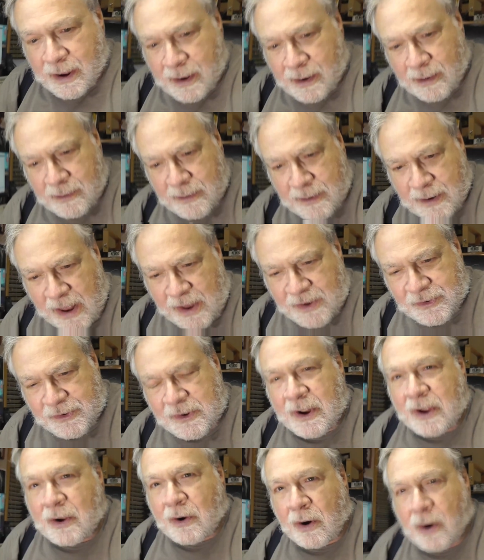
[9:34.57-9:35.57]
uh,
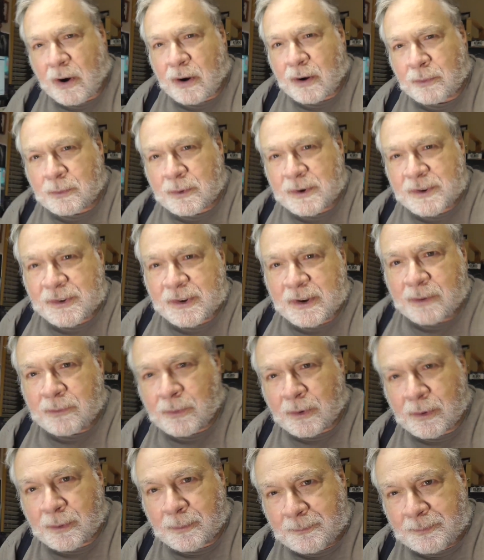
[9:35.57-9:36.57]
SDR
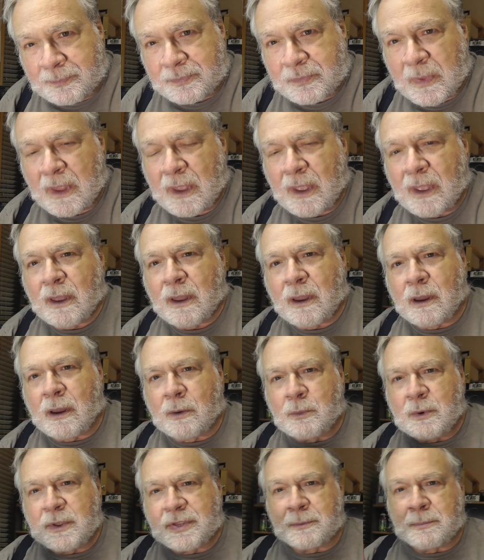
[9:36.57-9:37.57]
receiver
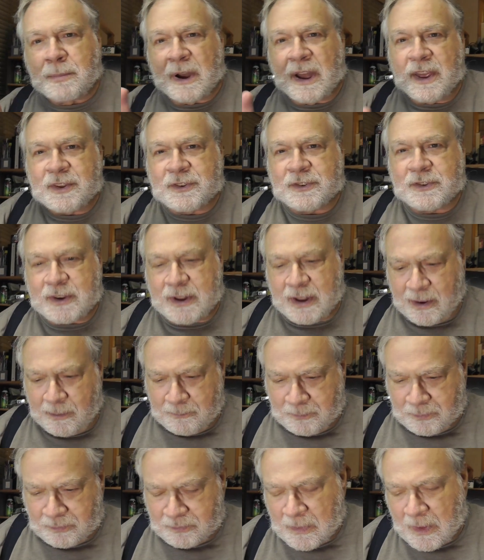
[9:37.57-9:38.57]
uh, with the bias
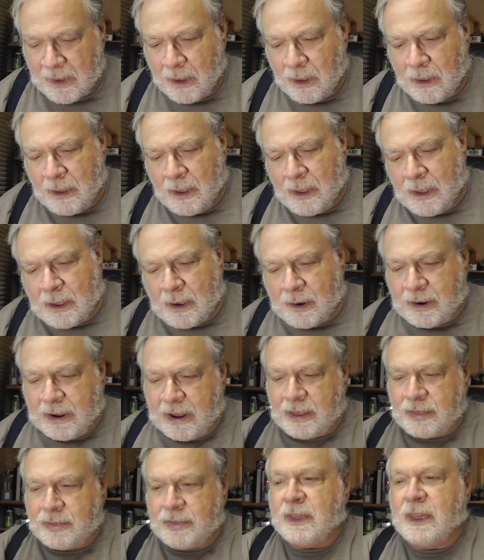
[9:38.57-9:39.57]
T.
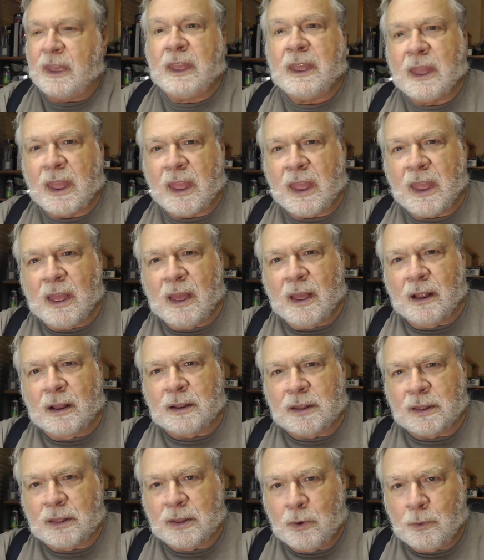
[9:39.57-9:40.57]
Okay, the
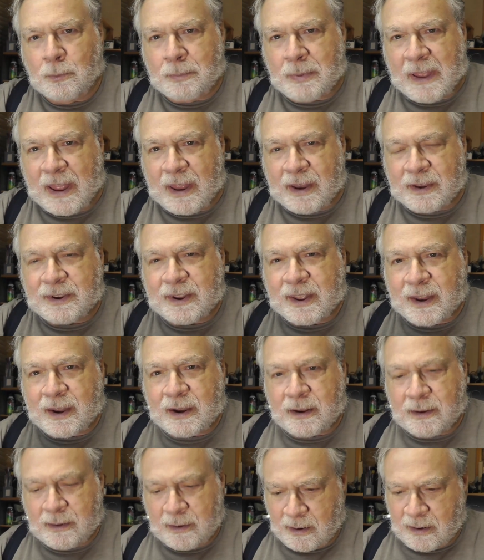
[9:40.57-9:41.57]
loop
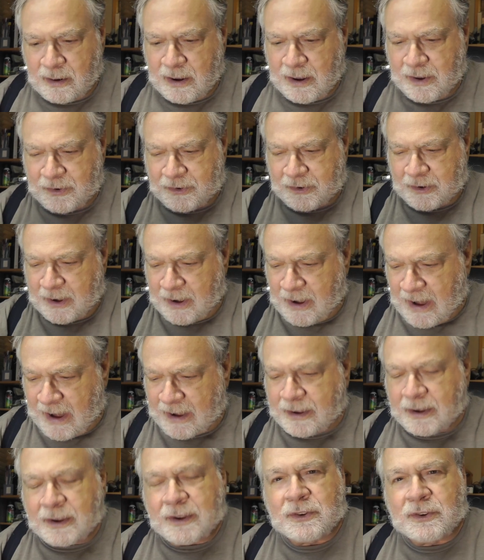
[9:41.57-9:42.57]
antenna is
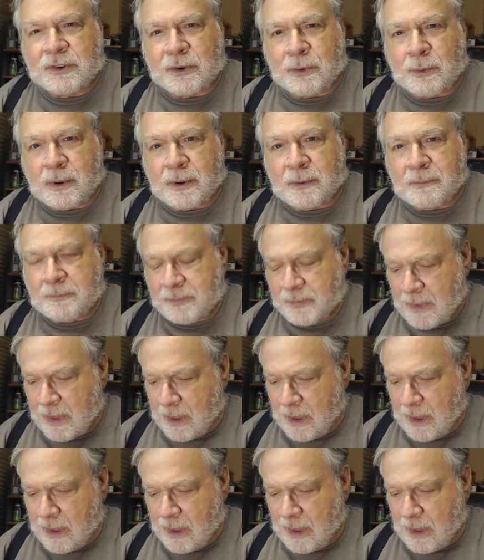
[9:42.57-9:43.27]
connected to it.